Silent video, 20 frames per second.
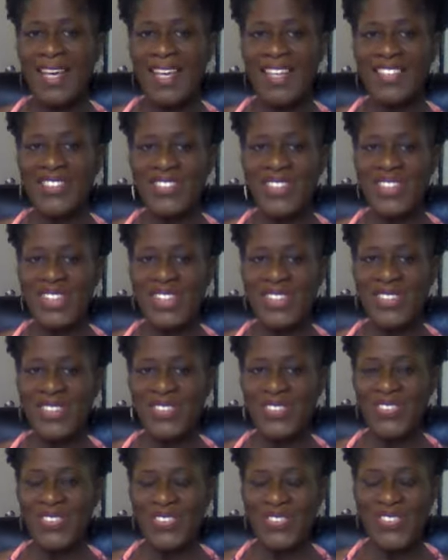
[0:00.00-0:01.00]
And
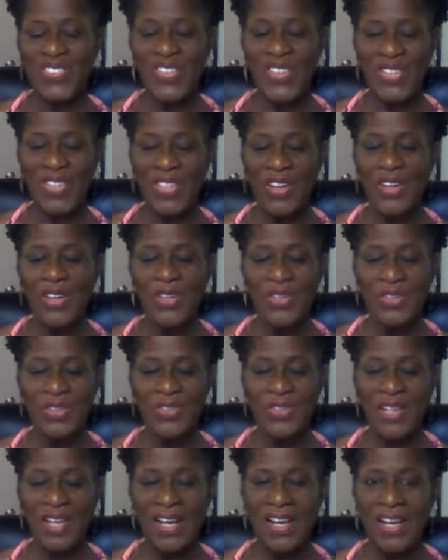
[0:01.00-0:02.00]
so for those